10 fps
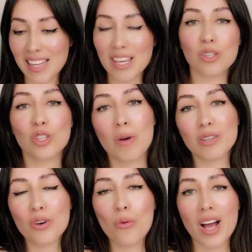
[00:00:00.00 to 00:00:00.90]
Thank you so
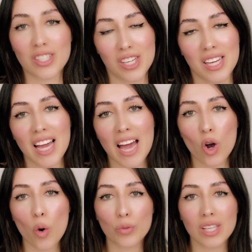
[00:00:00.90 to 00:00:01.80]
much for watching. I
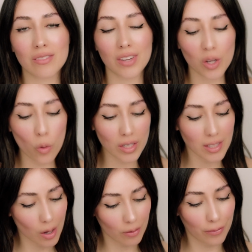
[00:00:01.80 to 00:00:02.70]
hope this video
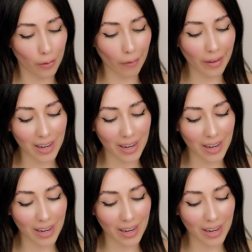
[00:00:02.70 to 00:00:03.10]
was helpful,